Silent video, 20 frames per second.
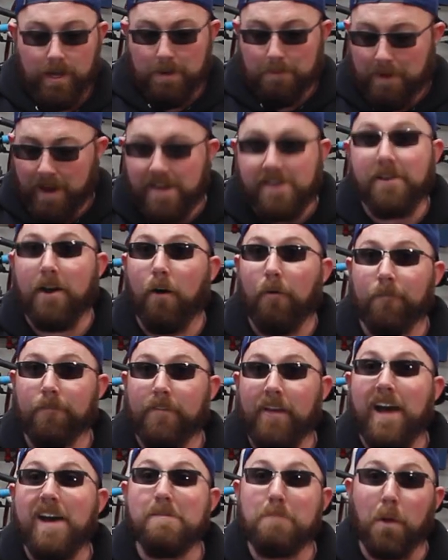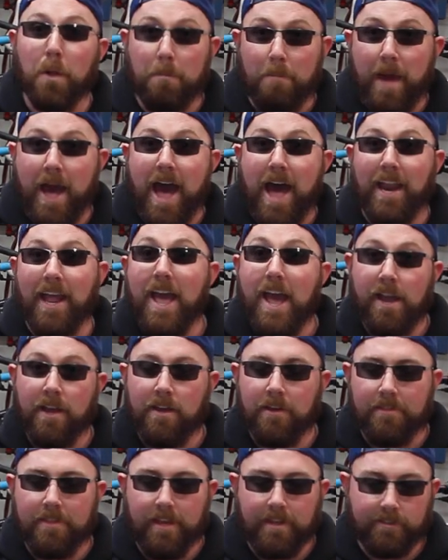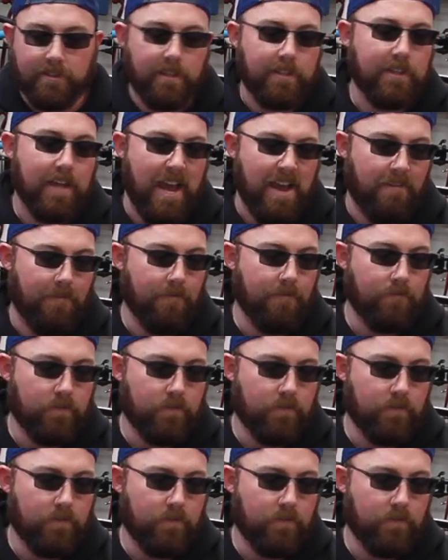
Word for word: But I don't. I have both bad and good things to say.